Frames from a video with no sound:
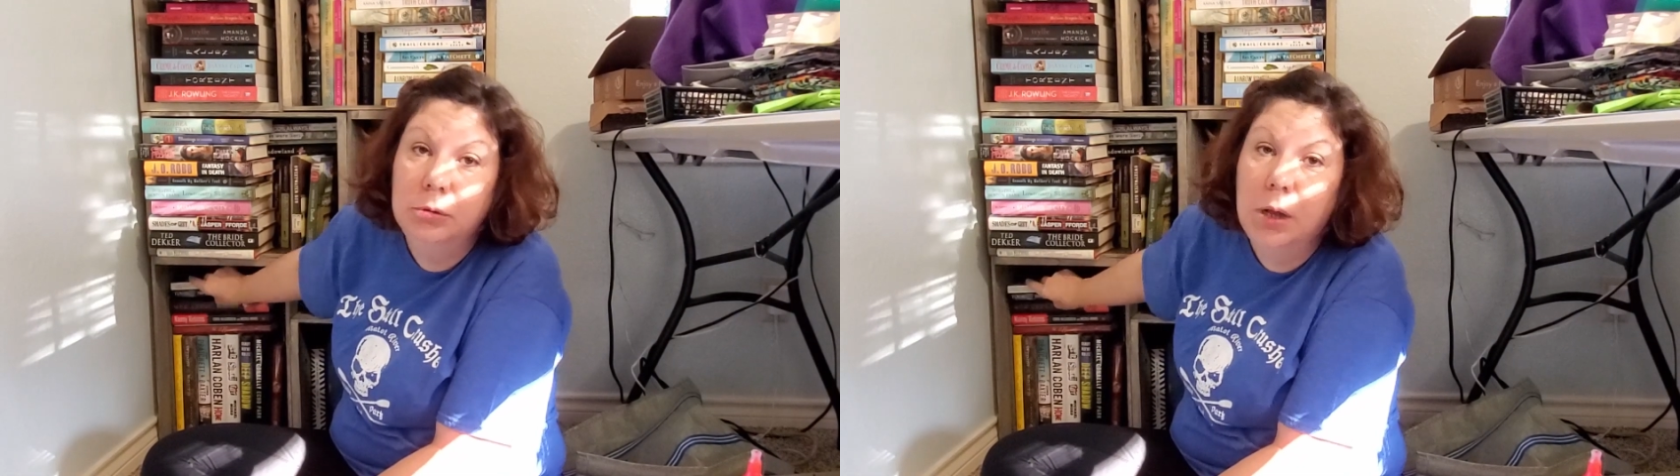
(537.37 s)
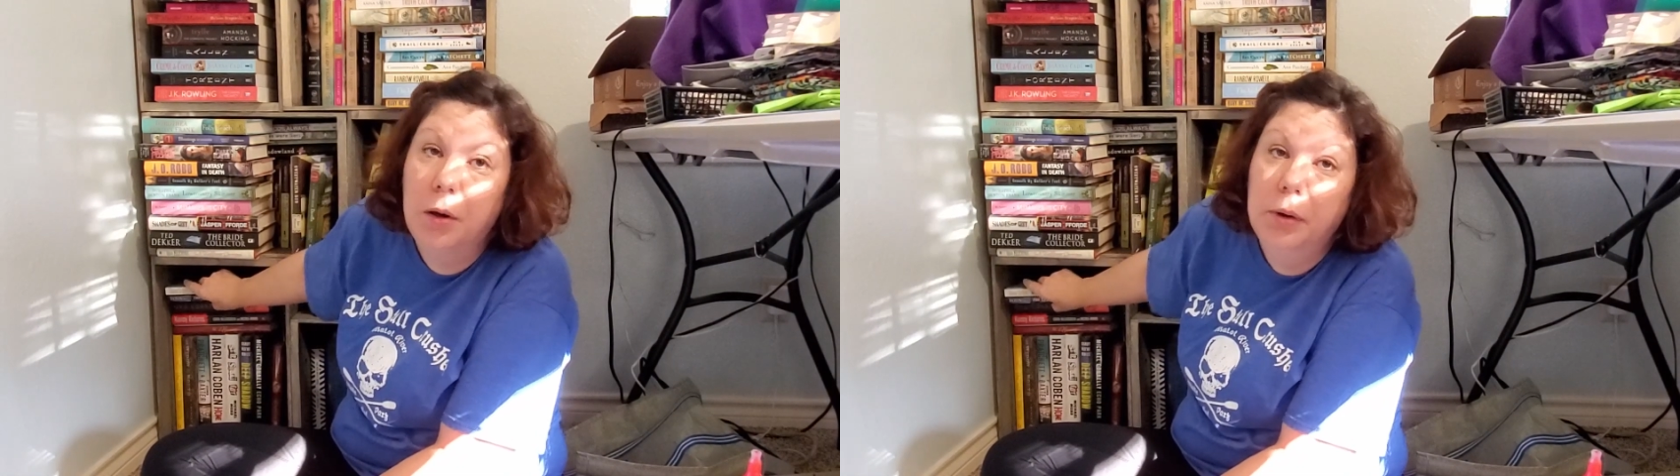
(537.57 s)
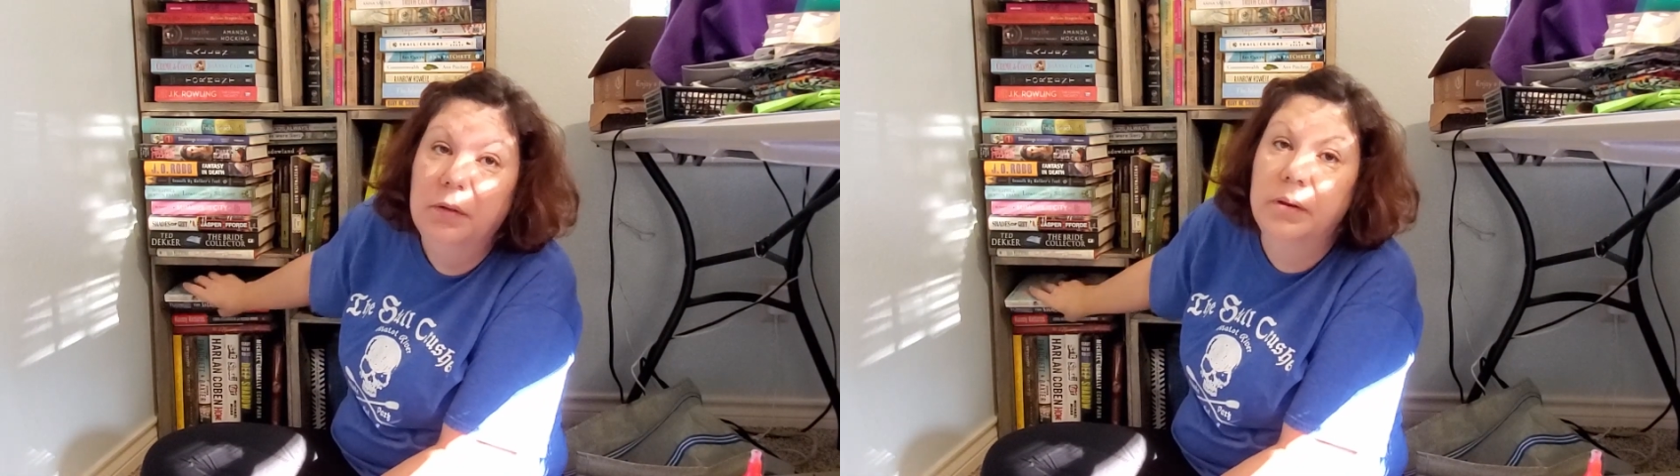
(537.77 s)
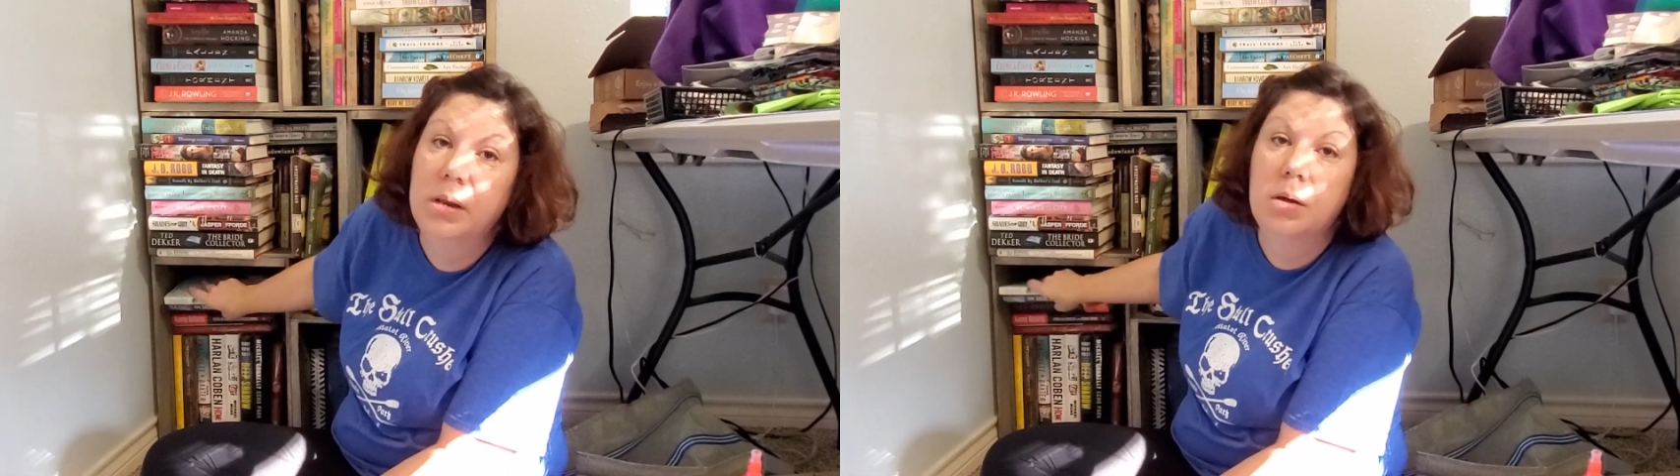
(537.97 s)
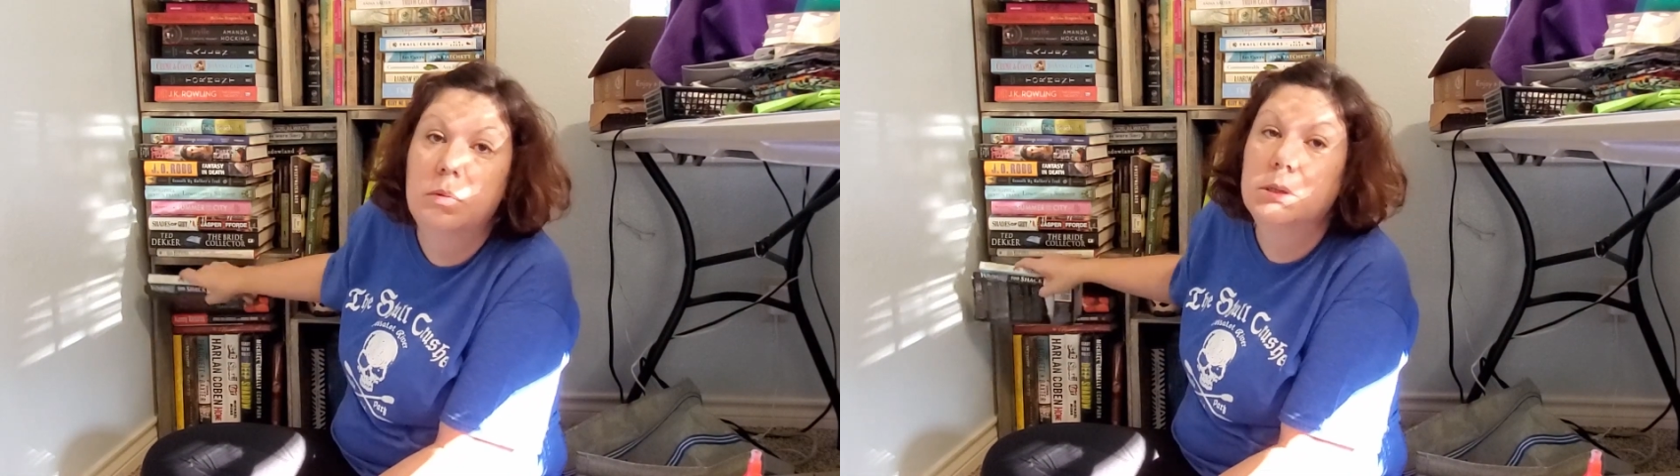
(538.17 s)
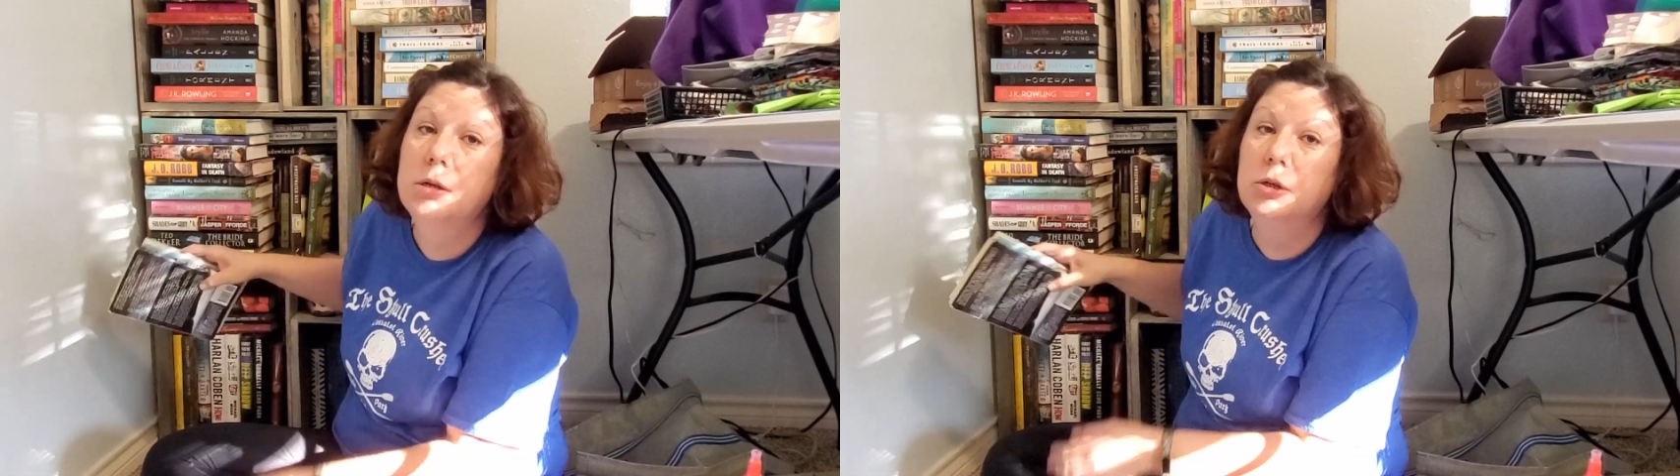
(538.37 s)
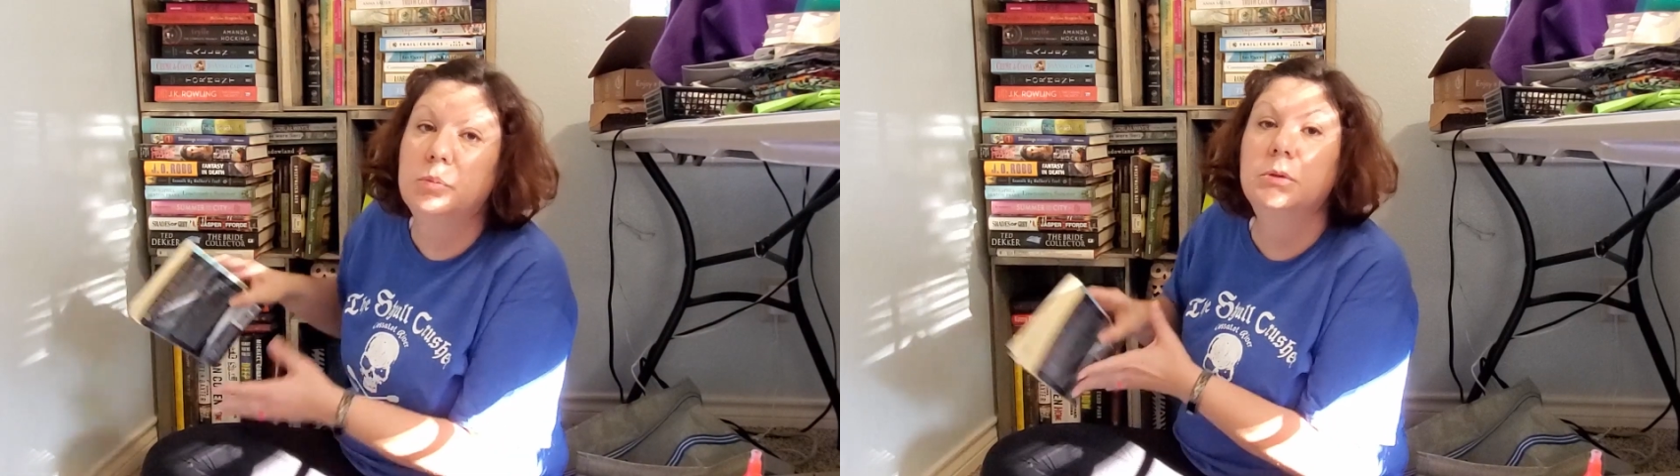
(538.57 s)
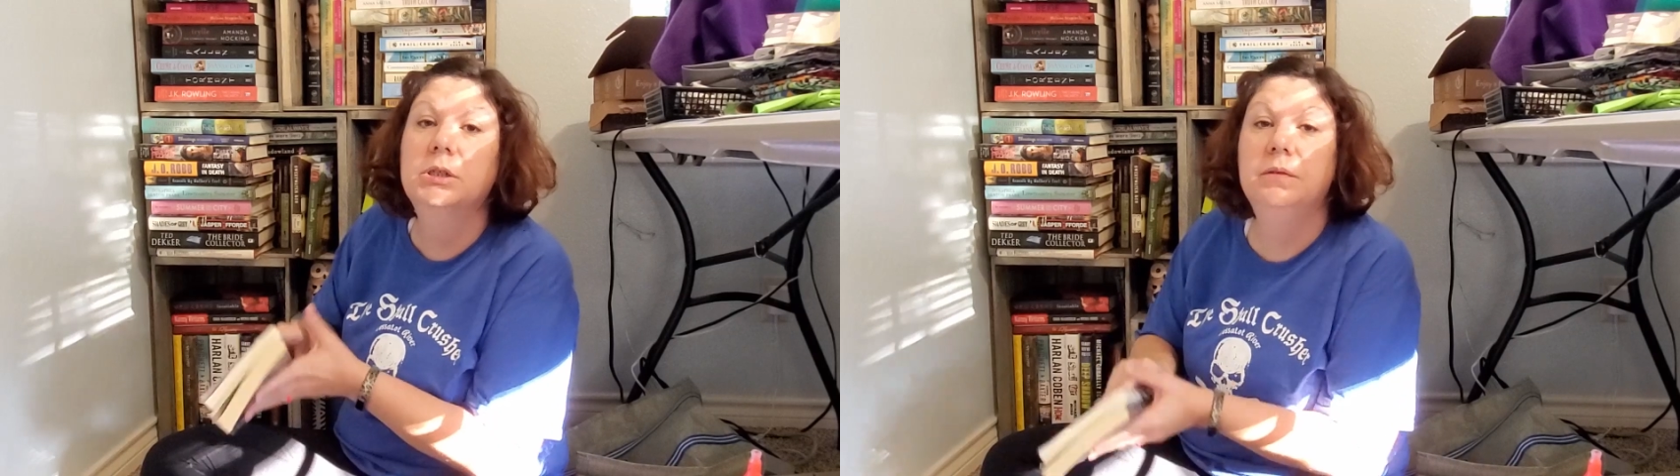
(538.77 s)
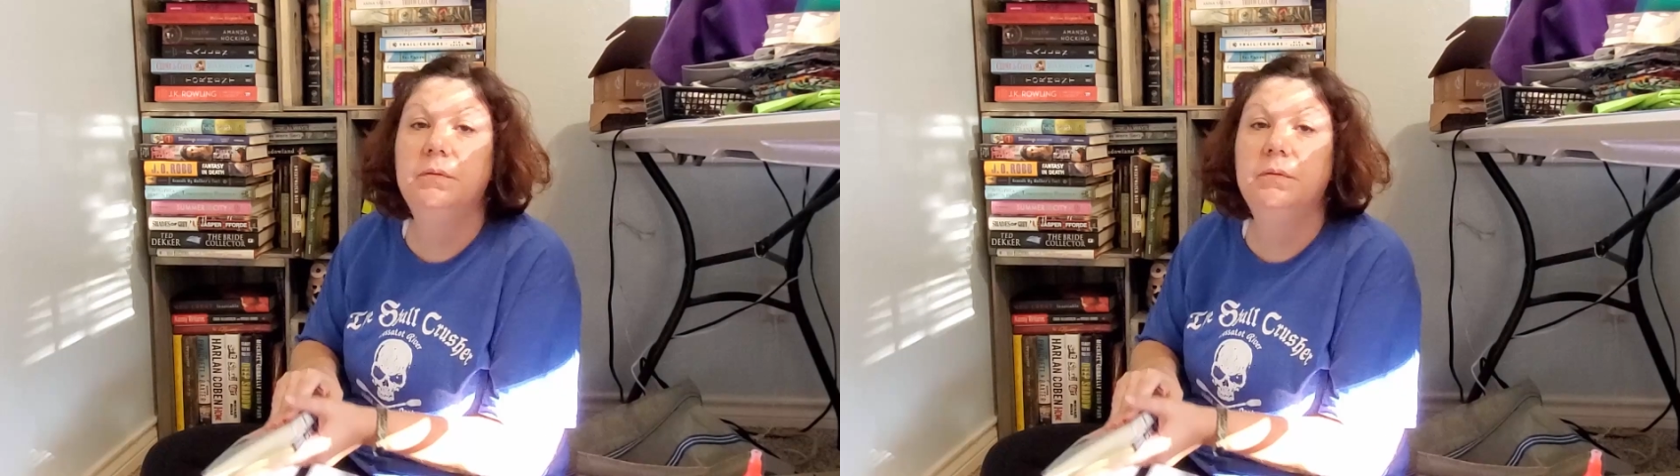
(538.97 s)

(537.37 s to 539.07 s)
don't even know what's on your bookshelf